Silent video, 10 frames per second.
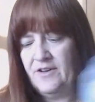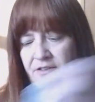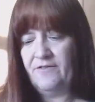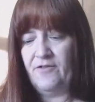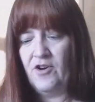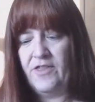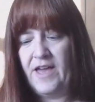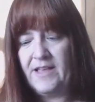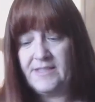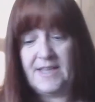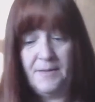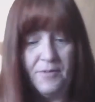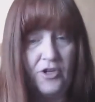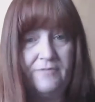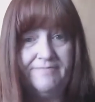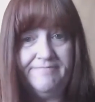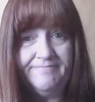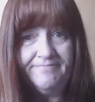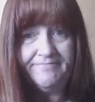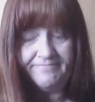for that sampler.
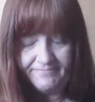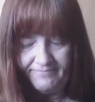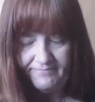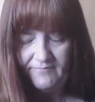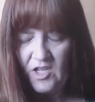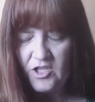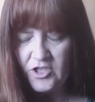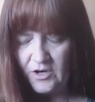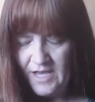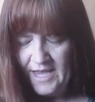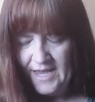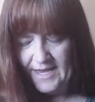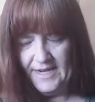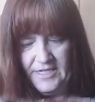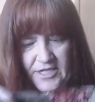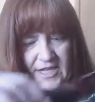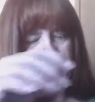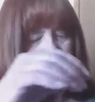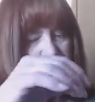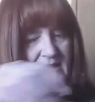So, and I just
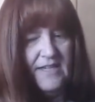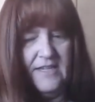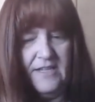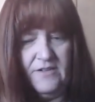have this in